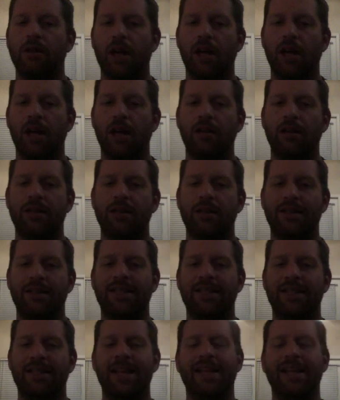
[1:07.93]
and this is
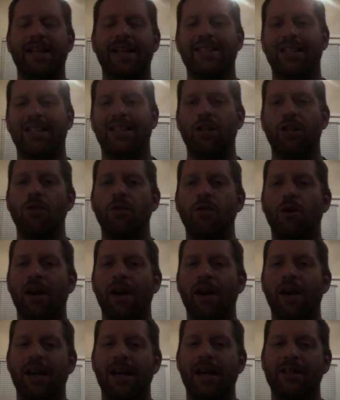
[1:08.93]
seen as the
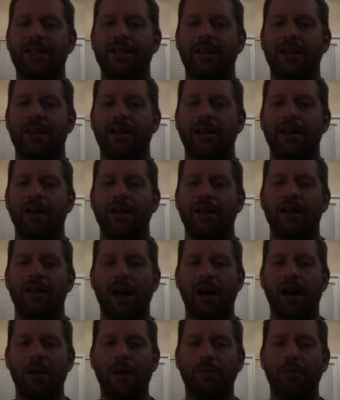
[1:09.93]
QRS
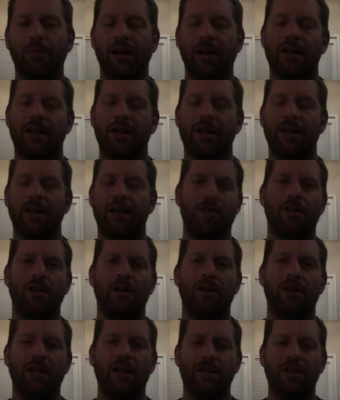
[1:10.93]
complex on an